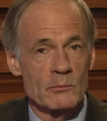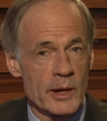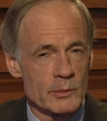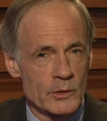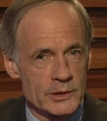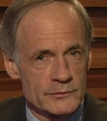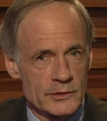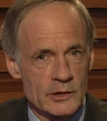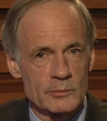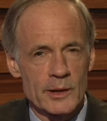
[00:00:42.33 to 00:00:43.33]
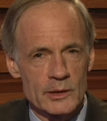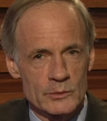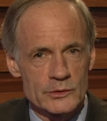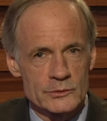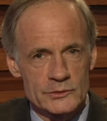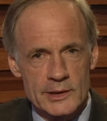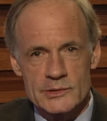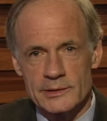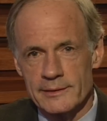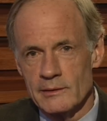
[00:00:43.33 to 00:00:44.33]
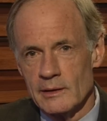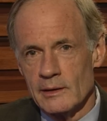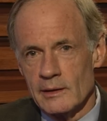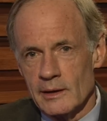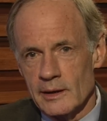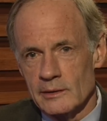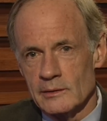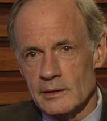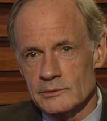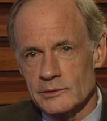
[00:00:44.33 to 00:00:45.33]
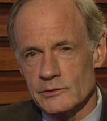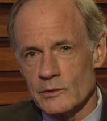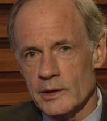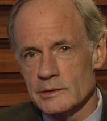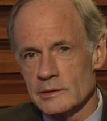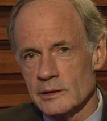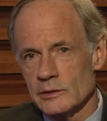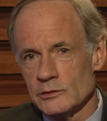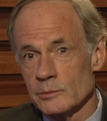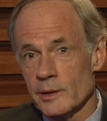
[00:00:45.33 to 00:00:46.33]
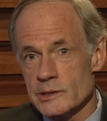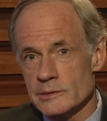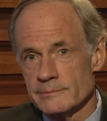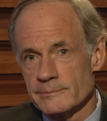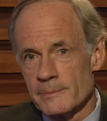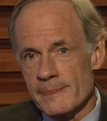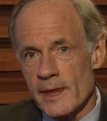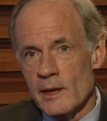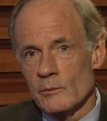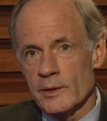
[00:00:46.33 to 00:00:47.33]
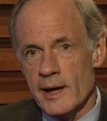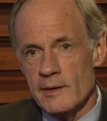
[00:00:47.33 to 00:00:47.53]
made more difficult by the worst recession since the Great Depression. We